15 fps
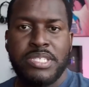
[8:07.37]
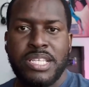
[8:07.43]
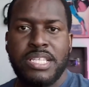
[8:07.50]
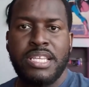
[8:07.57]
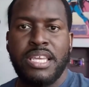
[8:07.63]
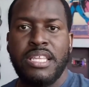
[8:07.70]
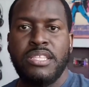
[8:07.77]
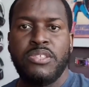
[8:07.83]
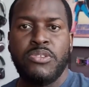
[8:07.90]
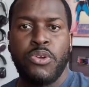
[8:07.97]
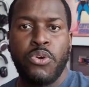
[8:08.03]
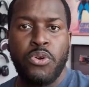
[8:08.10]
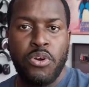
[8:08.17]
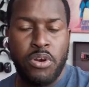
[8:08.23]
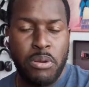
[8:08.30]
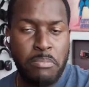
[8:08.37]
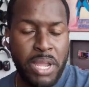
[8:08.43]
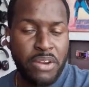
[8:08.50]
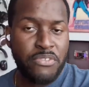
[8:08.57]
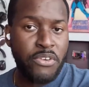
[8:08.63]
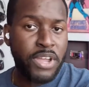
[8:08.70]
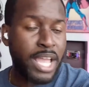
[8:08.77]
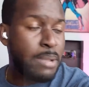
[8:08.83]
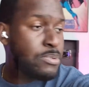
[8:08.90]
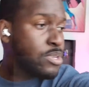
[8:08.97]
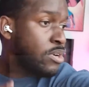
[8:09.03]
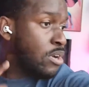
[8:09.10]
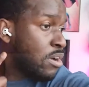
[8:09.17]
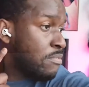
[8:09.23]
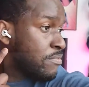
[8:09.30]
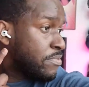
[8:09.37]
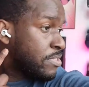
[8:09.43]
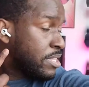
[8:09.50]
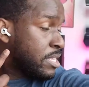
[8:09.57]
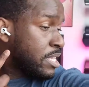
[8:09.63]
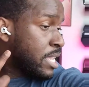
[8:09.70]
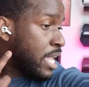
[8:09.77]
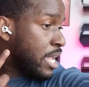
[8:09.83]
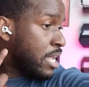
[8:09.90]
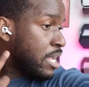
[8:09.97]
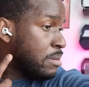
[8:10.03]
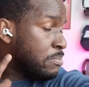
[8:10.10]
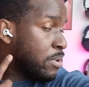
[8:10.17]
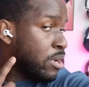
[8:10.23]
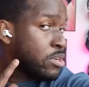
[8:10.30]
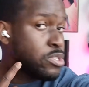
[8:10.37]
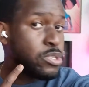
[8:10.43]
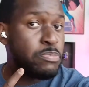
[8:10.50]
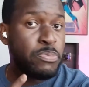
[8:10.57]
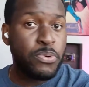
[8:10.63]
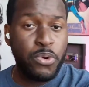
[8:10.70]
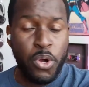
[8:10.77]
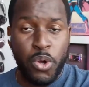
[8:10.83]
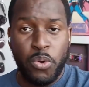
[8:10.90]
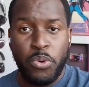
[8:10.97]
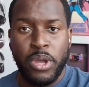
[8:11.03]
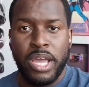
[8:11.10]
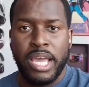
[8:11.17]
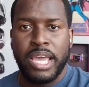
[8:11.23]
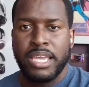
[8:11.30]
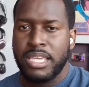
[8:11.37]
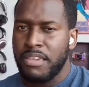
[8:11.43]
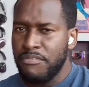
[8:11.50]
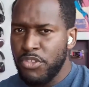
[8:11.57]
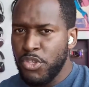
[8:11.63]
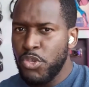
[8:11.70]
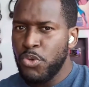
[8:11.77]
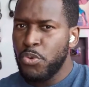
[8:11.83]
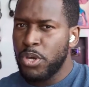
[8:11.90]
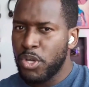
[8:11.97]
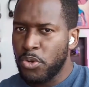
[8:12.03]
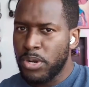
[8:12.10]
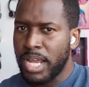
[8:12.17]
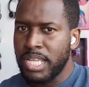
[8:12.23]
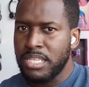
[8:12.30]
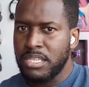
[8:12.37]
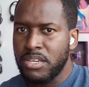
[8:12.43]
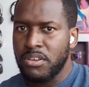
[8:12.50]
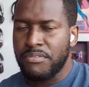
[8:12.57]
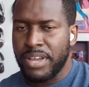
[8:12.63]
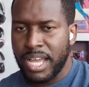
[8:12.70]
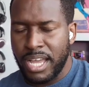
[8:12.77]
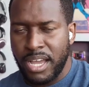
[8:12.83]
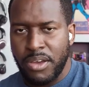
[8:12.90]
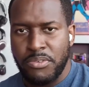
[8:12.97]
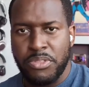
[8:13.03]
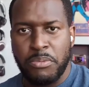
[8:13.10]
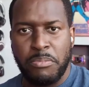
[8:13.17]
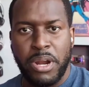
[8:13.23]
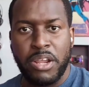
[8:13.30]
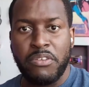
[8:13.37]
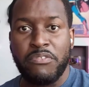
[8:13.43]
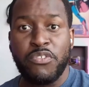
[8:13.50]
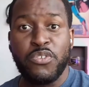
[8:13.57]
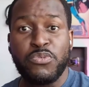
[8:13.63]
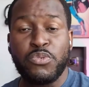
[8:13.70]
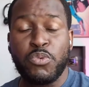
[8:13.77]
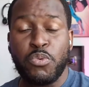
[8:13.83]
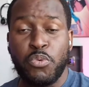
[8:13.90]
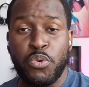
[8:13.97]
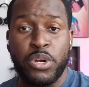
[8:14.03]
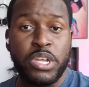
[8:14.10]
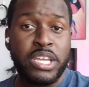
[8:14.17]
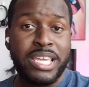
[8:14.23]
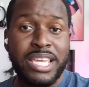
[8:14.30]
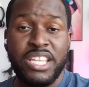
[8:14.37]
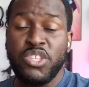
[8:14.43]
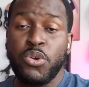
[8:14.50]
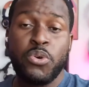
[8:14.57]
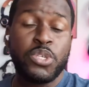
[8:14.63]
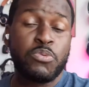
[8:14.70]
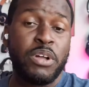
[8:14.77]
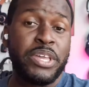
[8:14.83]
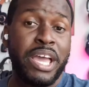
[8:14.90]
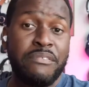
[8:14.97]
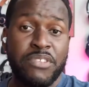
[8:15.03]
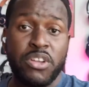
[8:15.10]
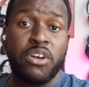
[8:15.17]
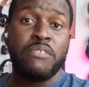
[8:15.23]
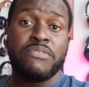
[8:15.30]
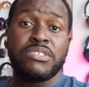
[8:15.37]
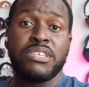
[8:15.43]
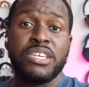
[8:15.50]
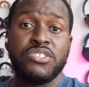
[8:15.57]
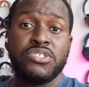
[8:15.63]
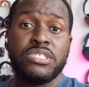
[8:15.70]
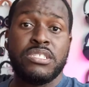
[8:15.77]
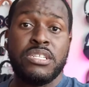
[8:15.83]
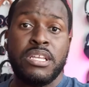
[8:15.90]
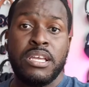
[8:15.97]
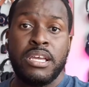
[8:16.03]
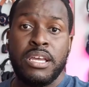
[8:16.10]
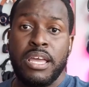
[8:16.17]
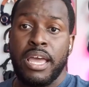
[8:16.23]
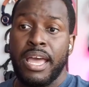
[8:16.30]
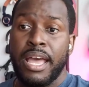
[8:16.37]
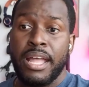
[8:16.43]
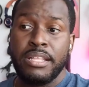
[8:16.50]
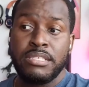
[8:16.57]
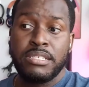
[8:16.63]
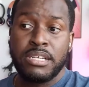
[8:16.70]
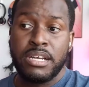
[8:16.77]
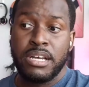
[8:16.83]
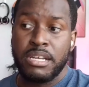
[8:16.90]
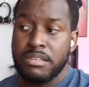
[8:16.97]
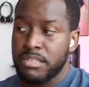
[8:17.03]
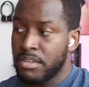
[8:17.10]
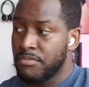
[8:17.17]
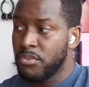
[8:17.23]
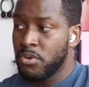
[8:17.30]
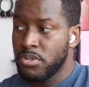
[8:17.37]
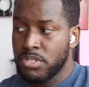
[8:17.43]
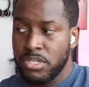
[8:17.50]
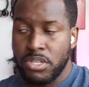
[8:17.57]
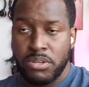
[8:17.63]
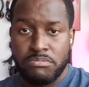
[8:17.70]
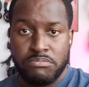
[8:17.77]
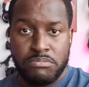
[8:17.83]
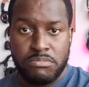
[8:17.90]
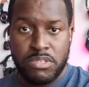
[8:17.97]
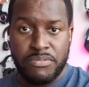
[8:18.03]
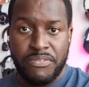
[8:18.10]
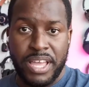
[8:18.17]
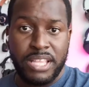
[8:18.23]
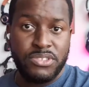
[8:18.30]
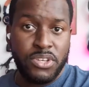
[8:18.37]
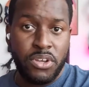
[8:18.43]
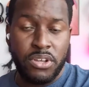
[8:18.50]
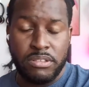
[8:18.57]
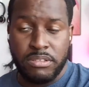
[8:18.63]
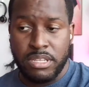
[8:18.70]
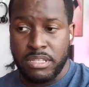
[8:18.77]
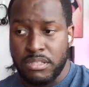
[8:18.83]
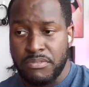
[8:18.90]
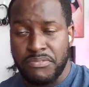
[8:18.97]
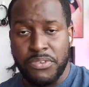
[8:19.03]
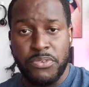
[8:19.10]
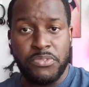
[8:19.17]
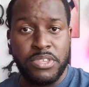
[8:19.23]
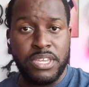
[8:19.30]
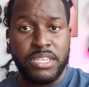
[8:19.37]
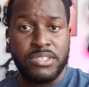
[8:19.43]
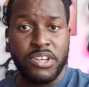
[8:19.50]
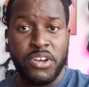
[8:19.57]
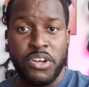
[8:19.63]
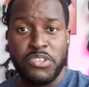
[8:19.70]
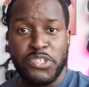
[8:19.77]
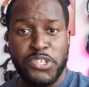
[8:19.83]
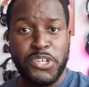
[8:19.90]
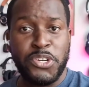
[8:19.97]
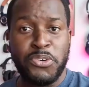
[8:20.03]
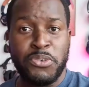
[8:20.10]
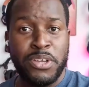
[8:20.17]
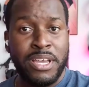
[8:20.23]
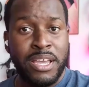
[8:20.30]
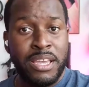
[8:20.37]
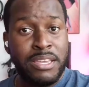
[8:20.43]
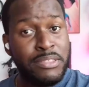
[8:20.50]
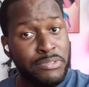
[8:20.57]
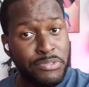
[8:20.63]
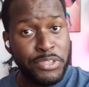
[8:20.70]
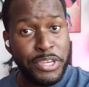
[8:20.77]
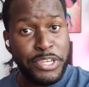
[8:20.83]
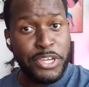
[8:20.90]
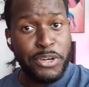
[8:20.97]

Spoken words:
is an indoor microphone capture of the AirPods Pro, giving you a good idea of how the microphones will work indoors while you're having a conversation. And of course, you know, the fan's on and a few things on, so there you